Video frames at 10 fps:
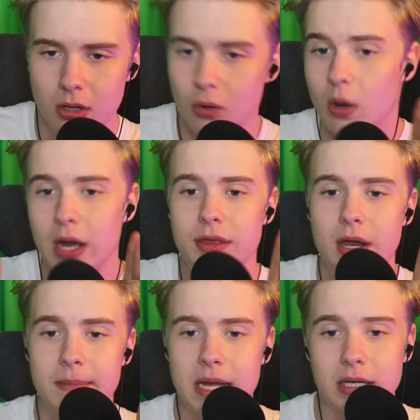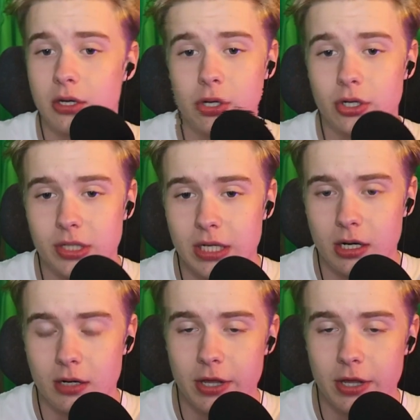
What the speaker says: why they make a good leader.